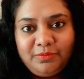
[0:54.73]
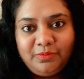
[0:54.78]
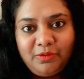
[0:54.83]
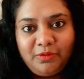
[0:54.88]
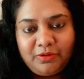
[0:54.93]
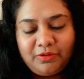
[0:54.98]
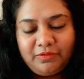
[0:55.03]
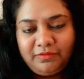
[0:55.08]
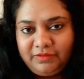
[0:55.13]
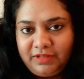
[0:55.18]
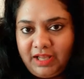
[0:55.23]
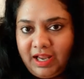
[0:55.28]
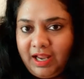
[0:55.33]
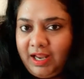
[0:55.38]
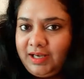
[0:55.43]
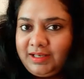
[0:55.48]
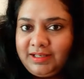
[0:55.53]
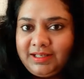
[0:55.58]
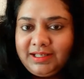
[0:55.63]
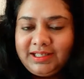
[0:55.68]
more of
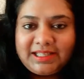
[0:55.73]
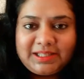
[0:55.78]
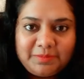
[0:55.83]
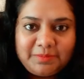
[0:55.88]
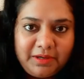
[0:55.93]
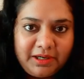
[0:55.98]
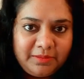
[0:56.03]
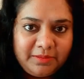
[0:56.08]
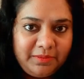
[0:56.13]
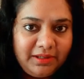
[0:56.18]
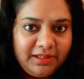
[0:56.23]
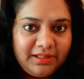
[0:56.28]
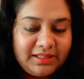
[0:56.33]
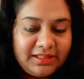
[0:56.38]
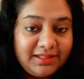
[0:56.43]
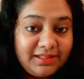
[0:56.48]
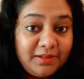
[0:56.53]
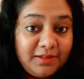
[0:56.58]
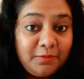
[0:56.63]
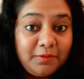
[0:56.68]
that and experiment
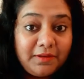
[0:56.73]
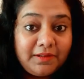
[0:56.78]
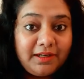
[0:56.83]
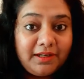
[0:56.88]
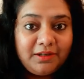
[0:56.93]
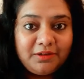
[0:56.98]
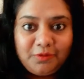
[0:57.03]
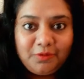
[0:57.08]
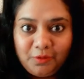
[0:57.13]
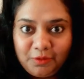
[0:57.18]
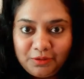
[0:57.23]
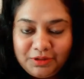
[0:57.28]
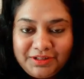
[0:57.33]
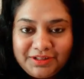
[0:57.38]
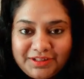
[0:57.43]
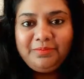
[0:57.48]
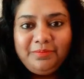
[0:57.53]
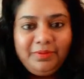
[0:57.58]
and see where that goes